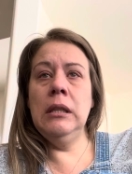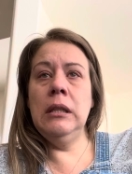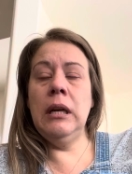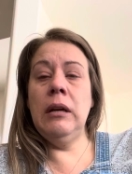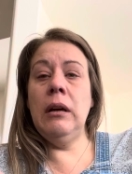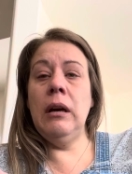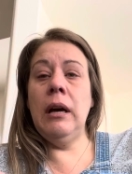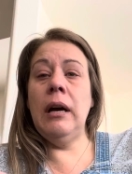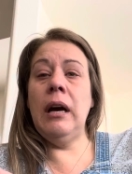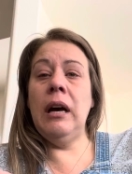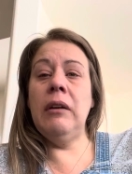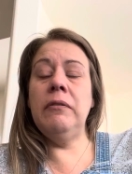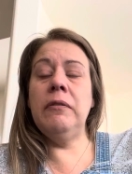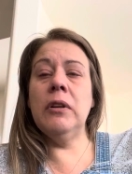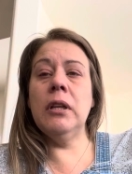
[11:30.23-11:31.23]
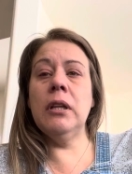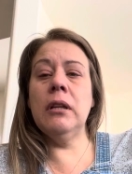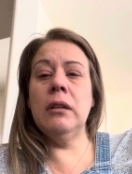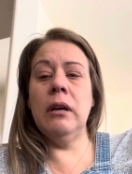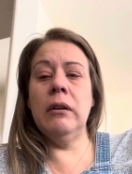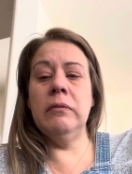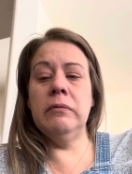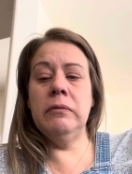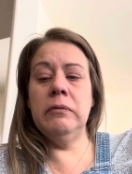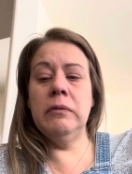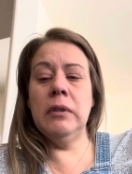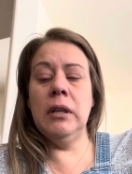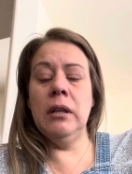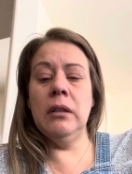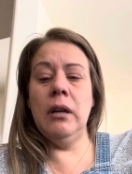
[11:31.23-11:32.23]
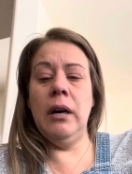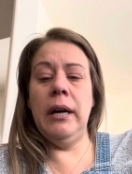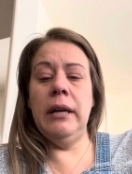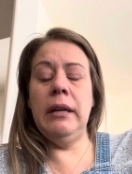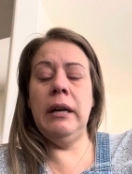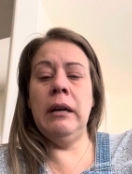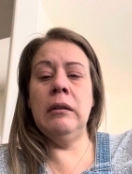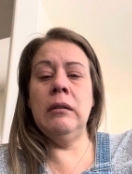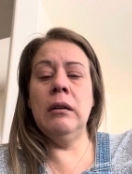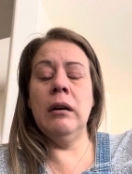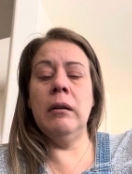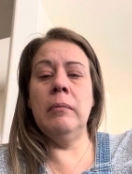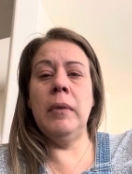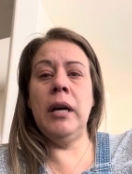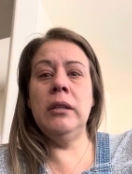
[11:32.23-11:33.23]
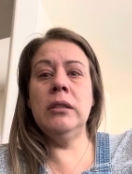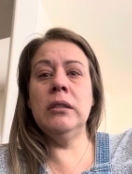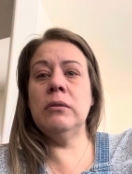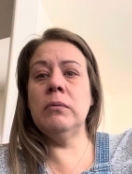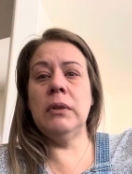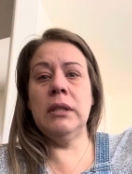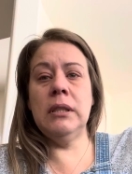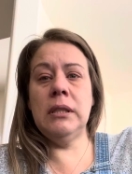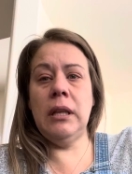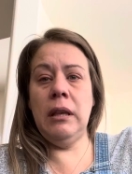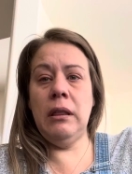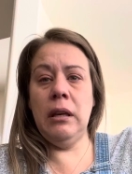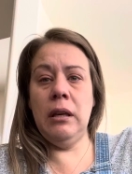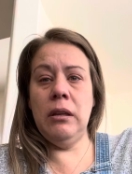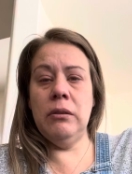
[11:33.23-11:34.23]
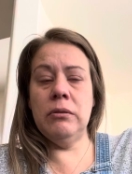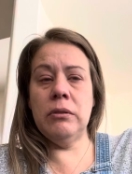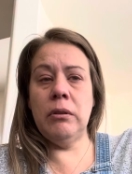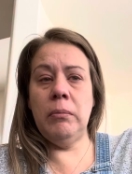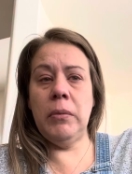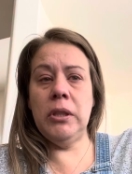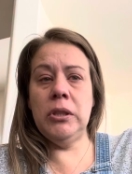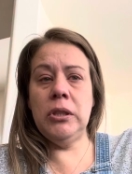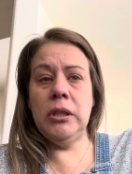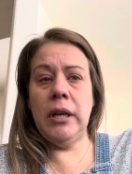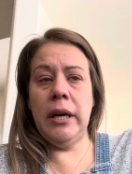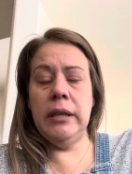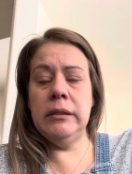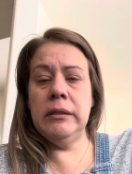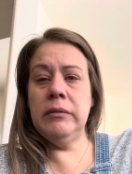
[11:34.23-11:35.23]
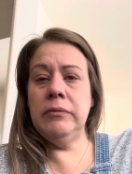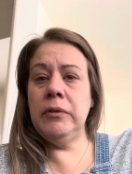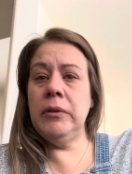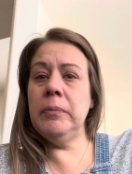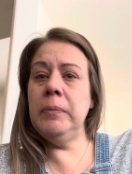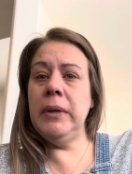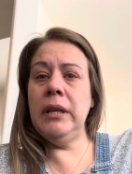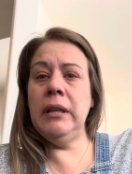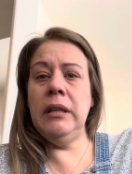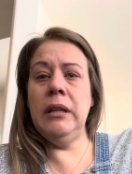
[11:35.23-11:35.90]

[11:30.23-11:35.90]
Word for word: I, I feel the love a lot, and um, I just want to say thank you so much, guys, for being